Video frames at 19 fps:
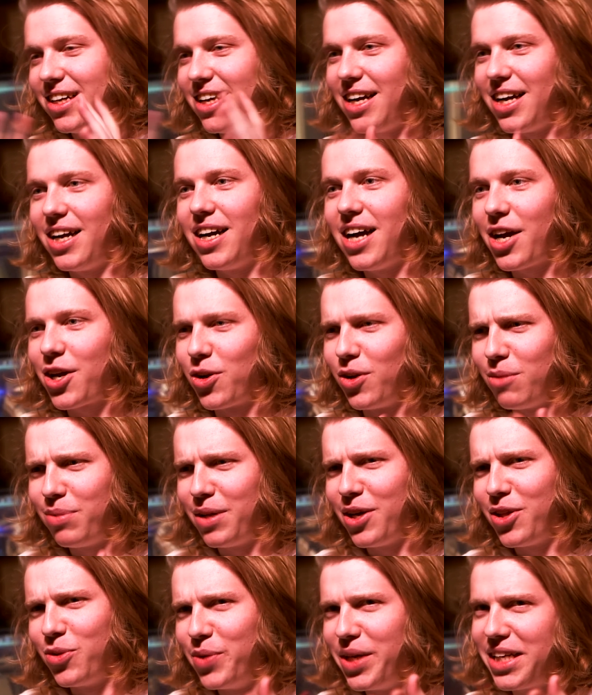I could only
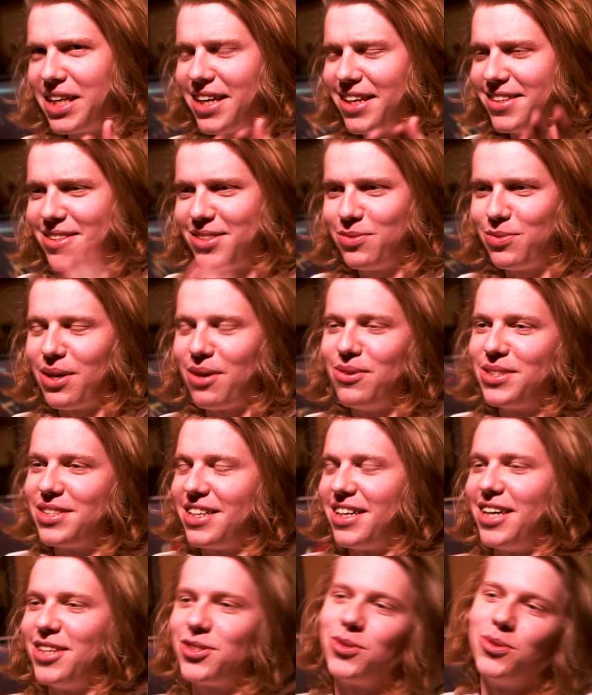play on the weekends when I was in
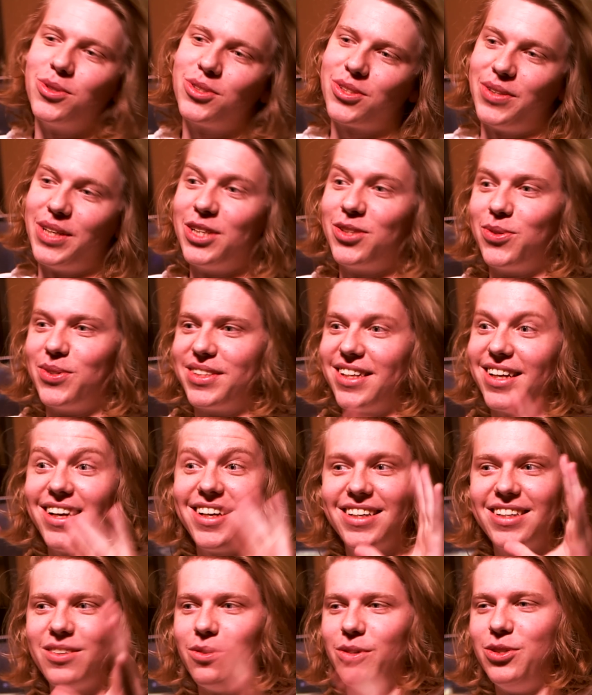high school. So this was
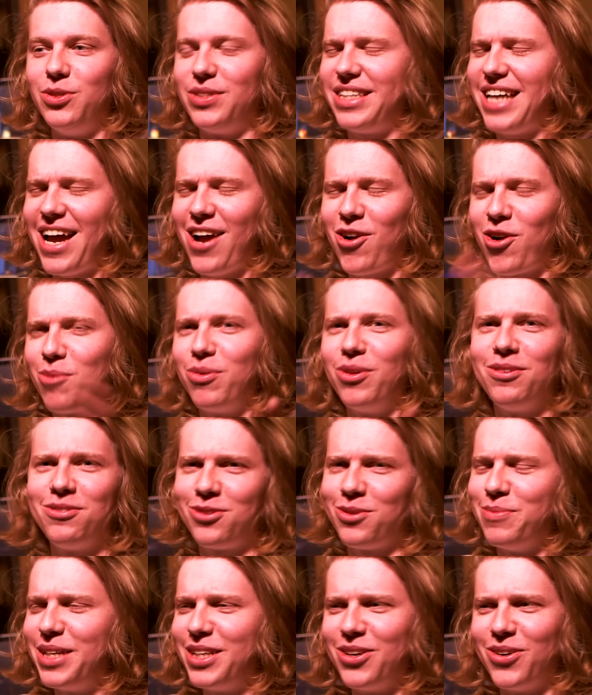like, which is terrible
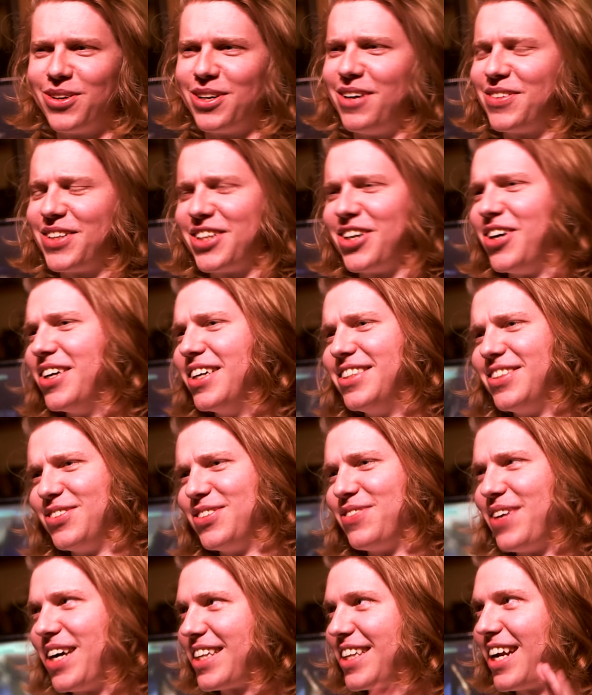for me going off to college, is
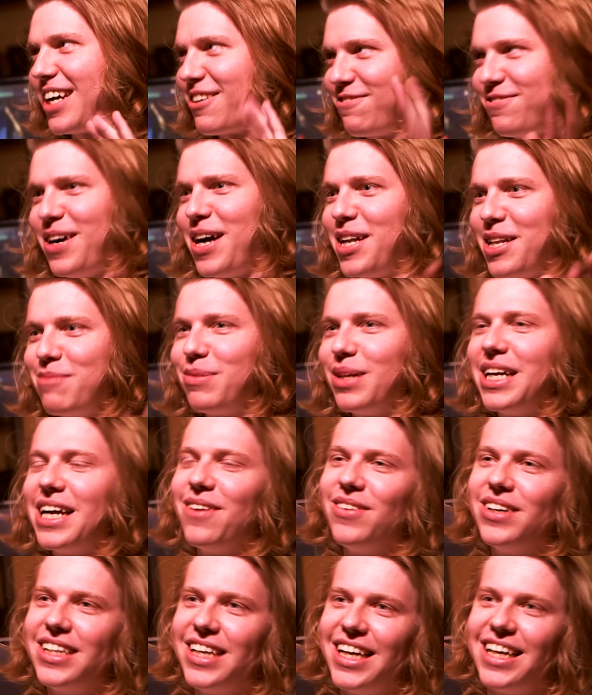the fact that I could finally play
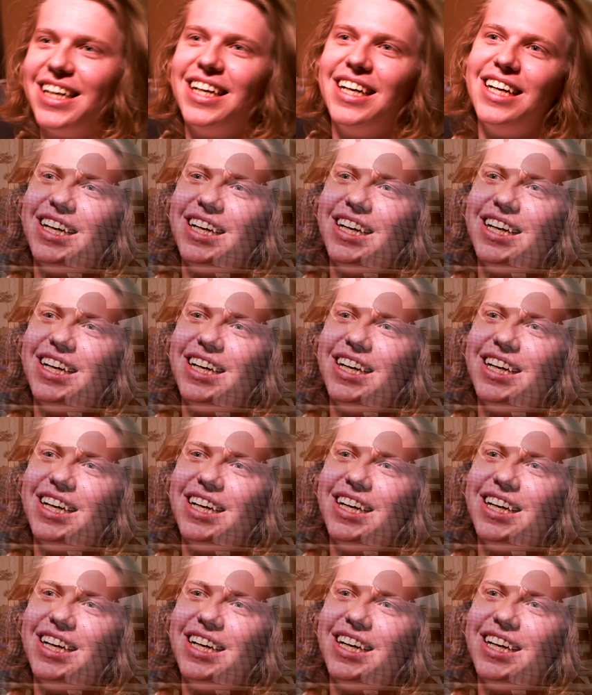every day.